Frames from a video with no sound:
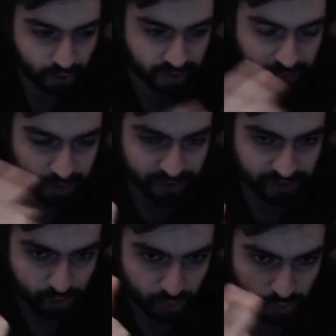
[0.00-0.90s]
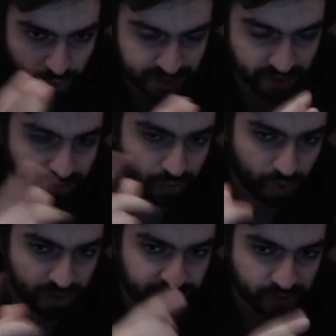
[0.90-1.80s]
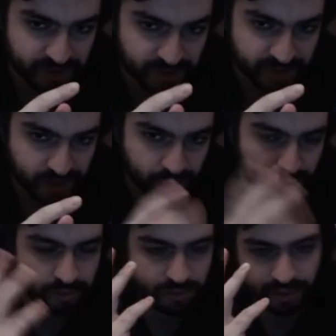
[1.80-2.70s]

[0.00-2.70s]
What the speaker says: If we reduce it to 1 versus 0,